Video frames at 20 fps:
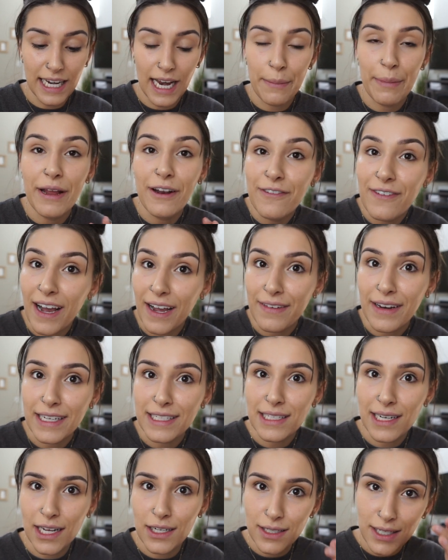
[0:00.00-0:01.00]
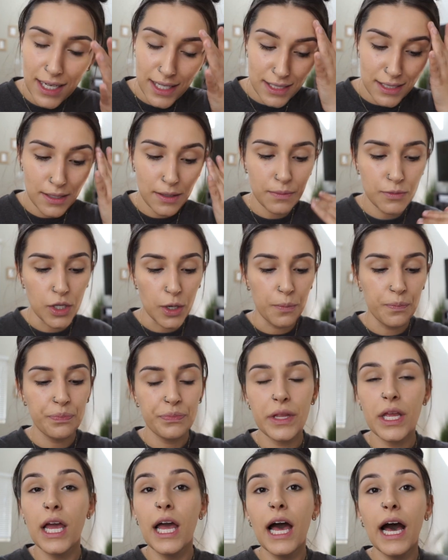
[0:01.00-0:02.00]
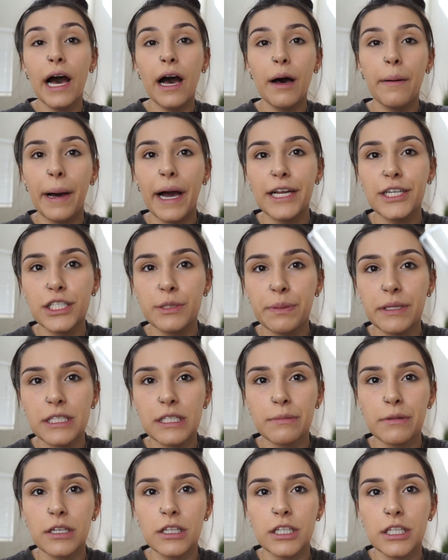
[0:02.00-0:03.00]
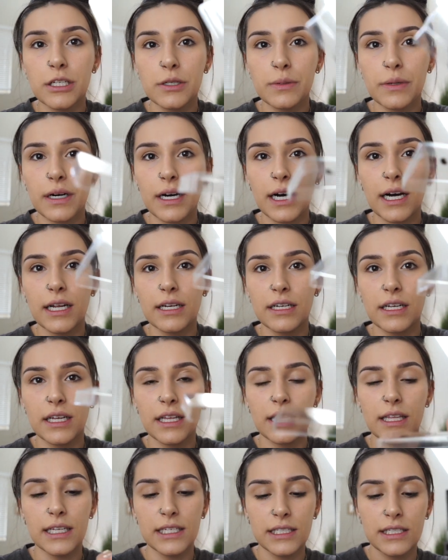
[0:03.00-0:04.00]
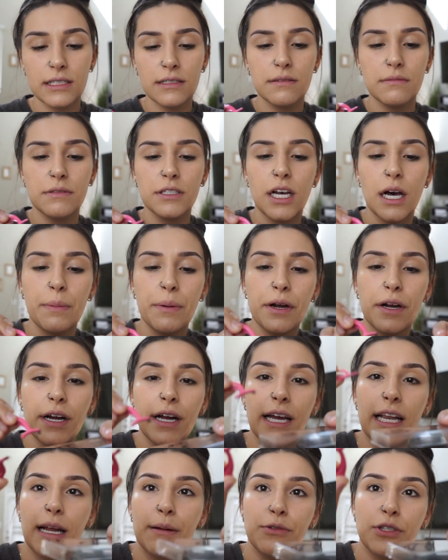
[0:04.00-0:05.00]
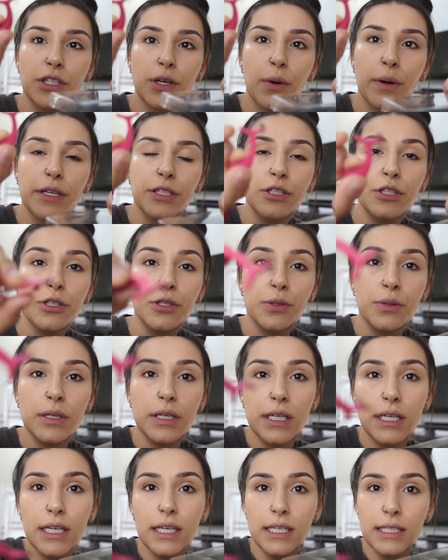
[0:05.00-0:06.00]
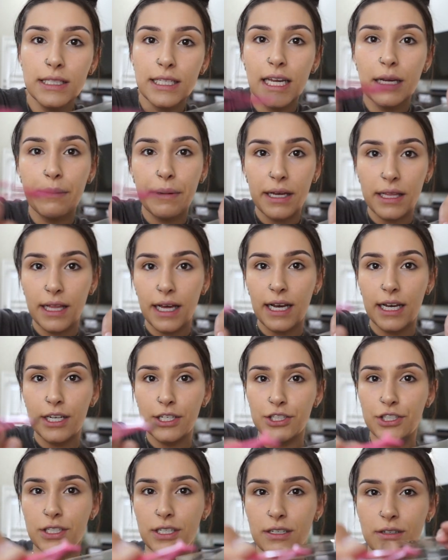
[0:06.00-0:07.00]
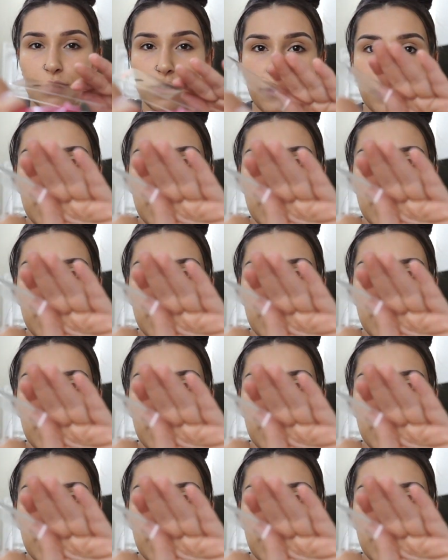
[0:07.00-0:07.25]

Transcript: and I paid $5.99, you guys. So I just put some glue on this top part, and I'm just going to take my lash. I don't know